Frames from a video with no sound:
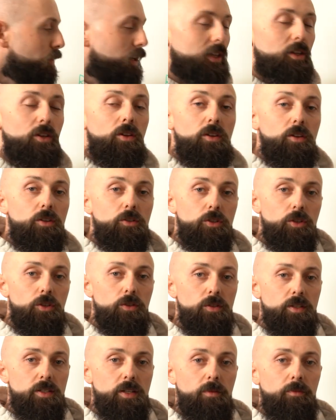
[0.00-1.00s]
where you can
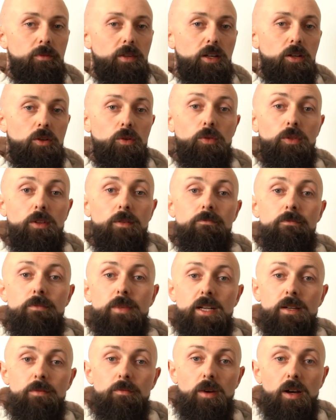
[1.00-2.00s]
do something called the
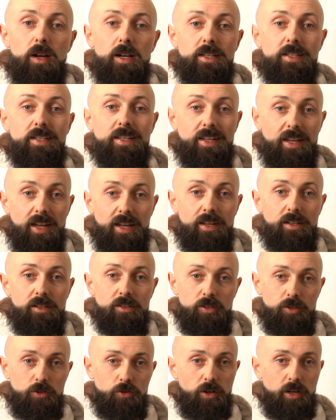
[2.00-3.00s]
minimize gain
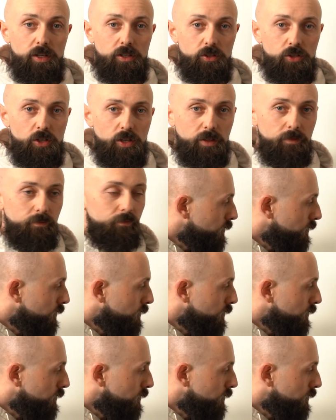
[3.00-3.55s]
strategy.